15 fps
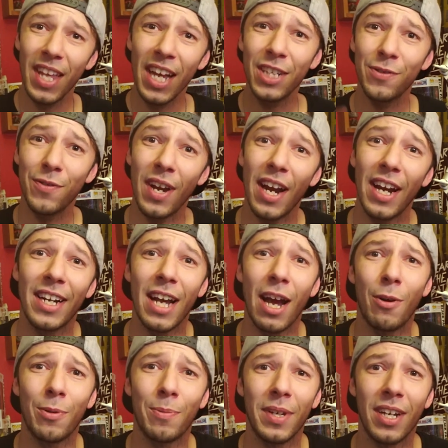Thanks for hanging
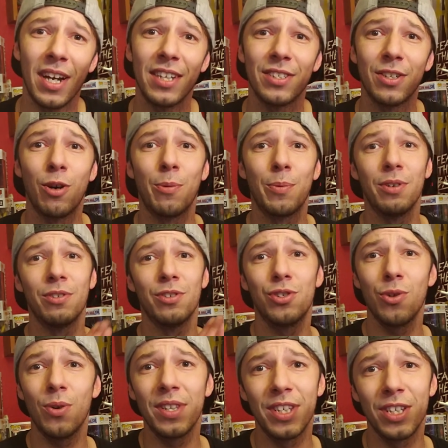out with me, guys. I hope you
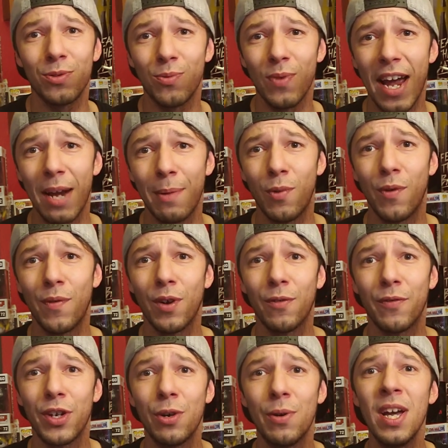enjoyed this rad movie
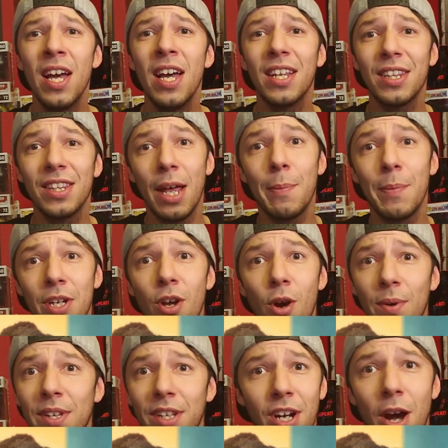review. Let me
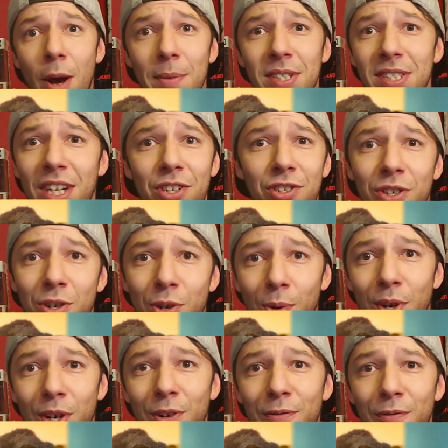know in the comment section
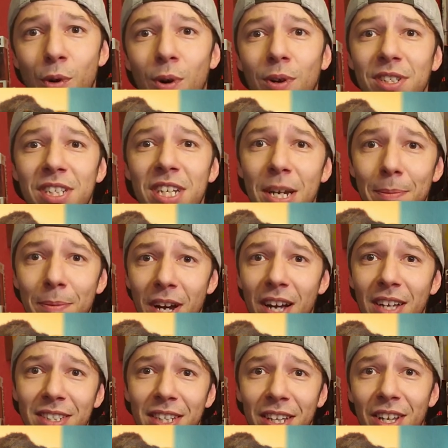who are you for, Team
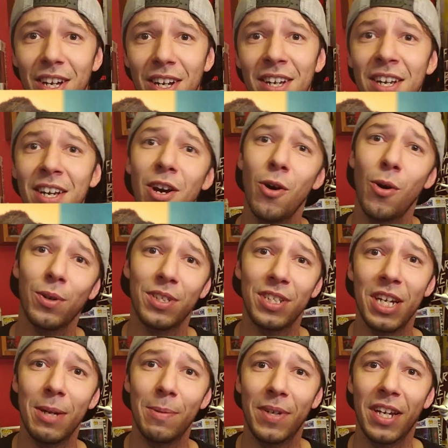Godzilla or
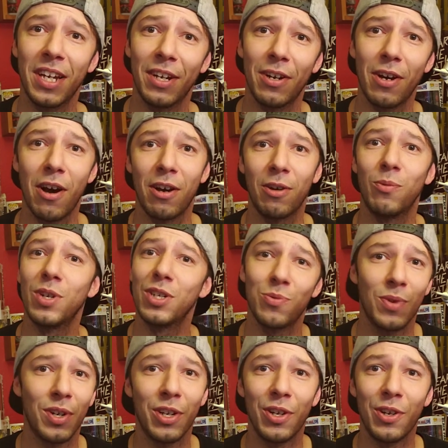Team King Kong?
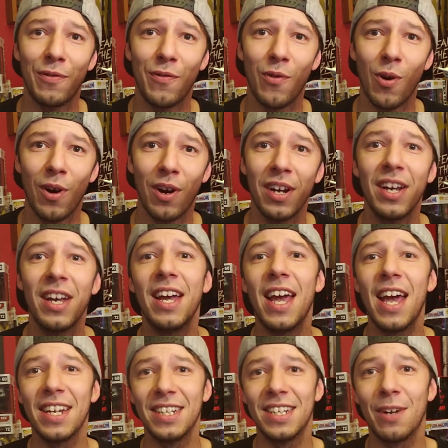Which one are you for?
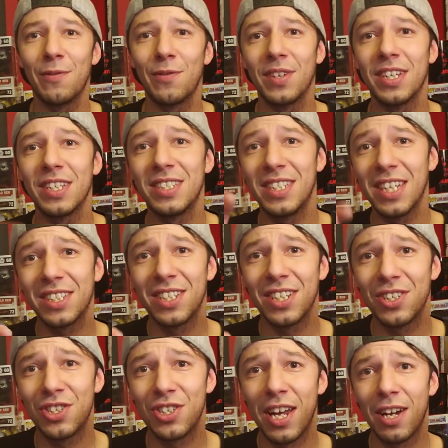And definitely stick to
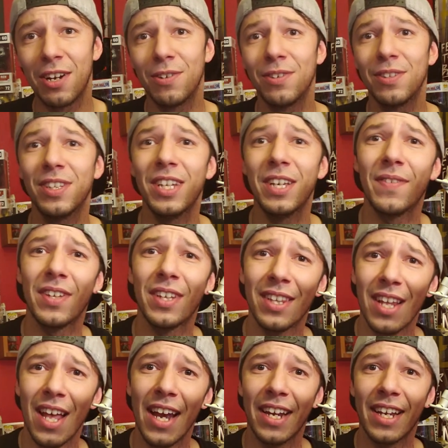the channel, leave a
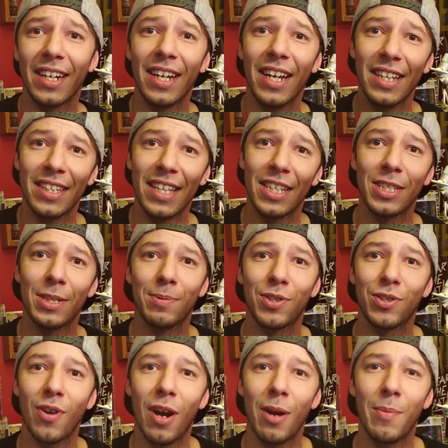like, and hit that
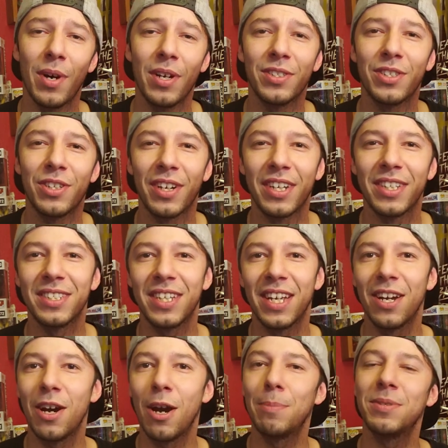subscribe button so you can
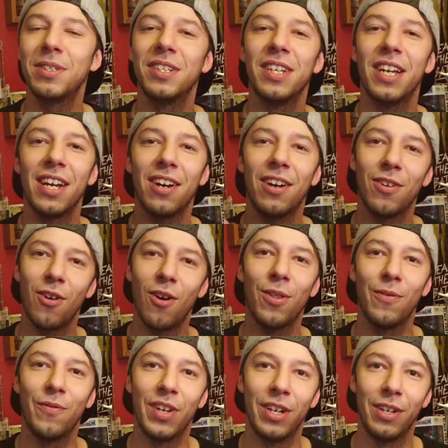stay up to date on
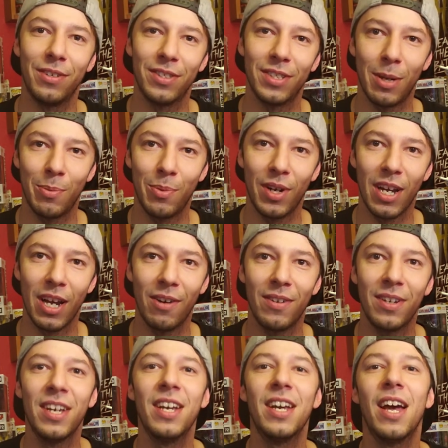all the videos I put out.
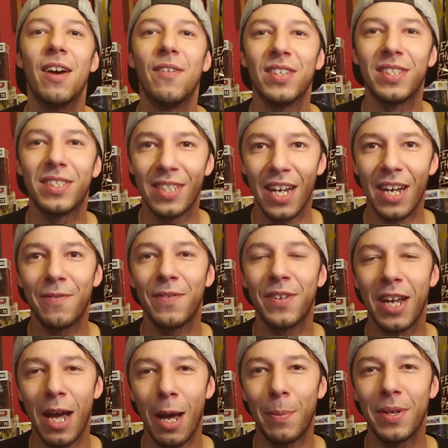Have a safe
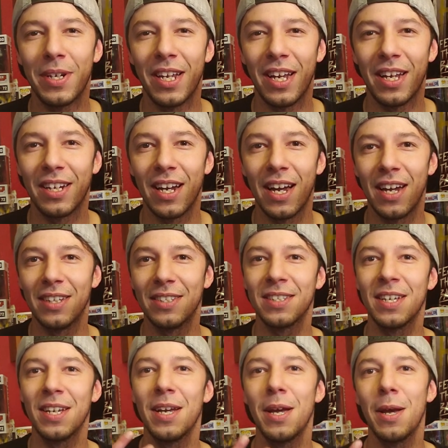and happy day,
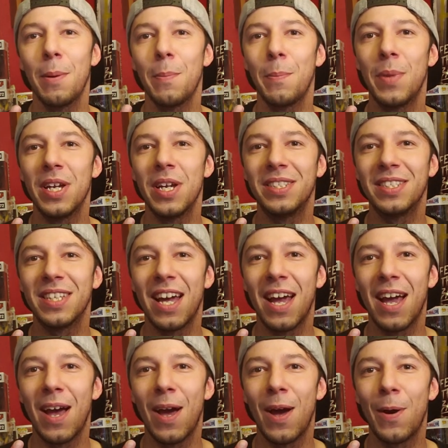guys. Peace
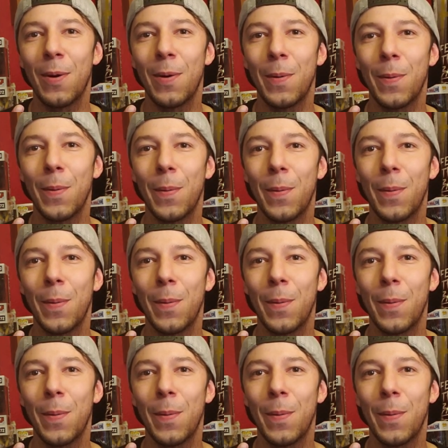out.